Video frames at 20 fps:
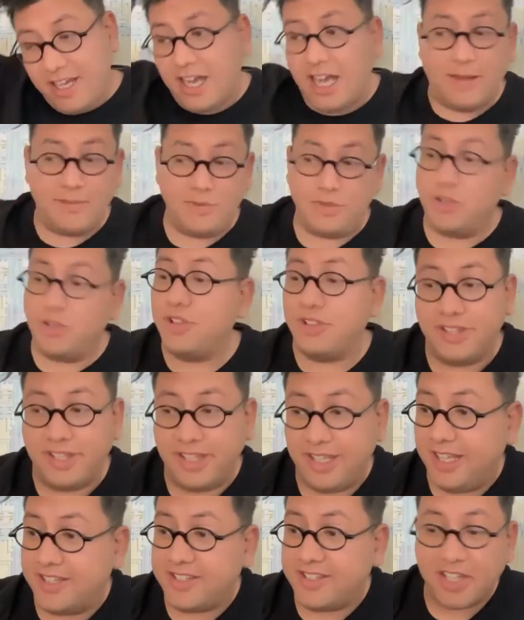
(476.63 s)
Absolutely.
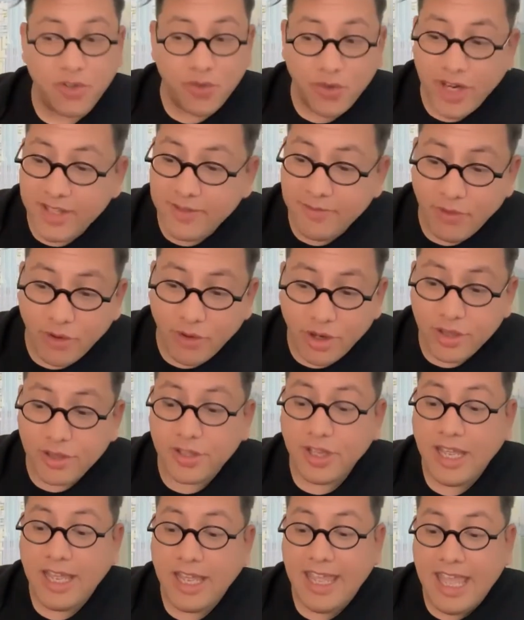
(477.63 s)
It's a great world.
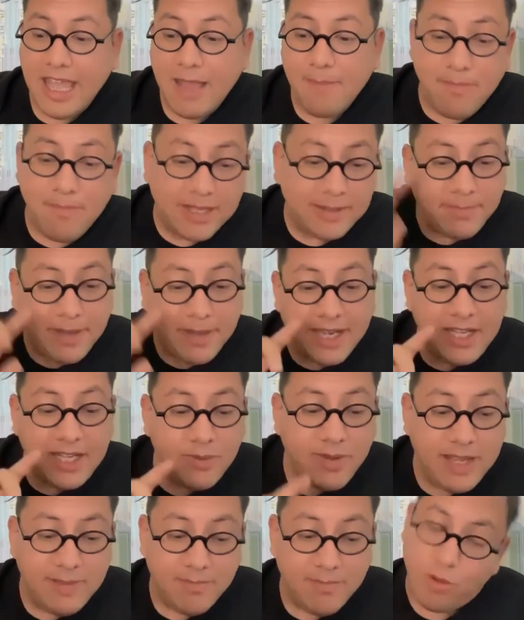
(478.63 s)
But by the
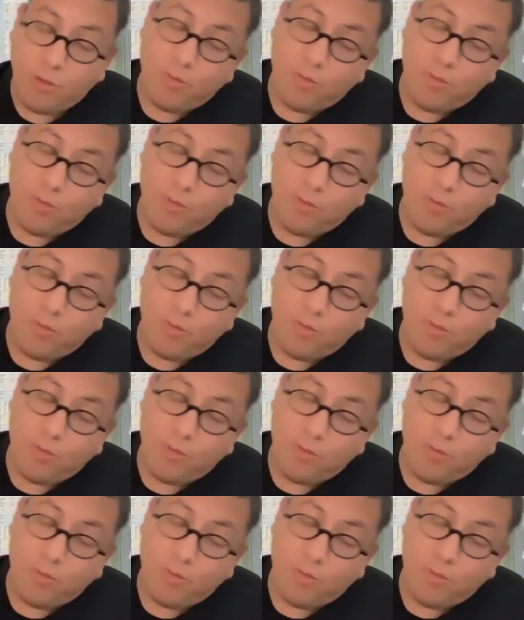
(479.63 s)
way, MoMA